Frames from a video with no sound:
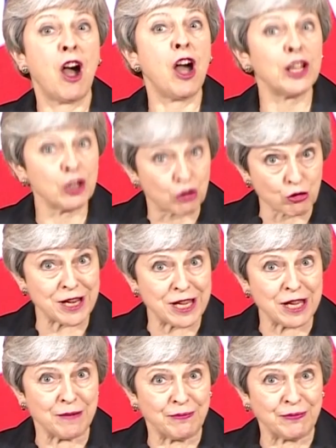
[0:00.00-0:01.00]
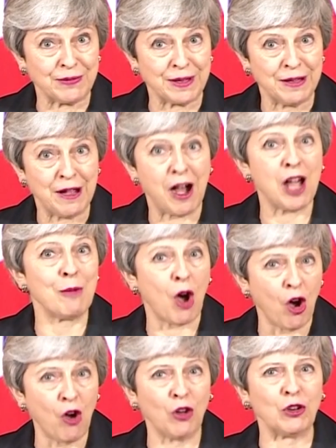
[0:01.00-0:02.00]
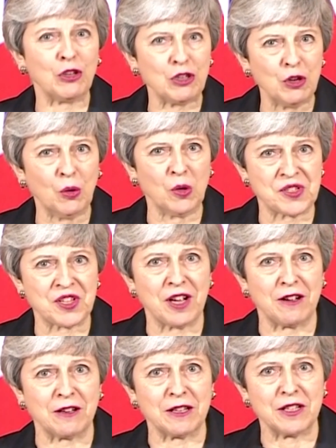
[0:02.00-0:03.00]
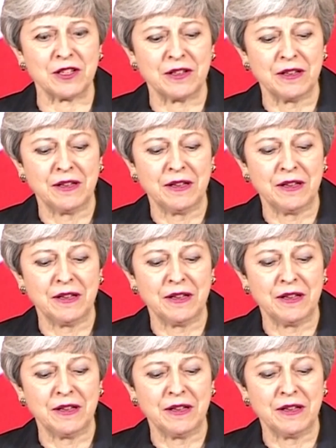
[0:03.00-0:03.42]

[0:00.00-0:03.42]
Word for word: I agree. I am on your side.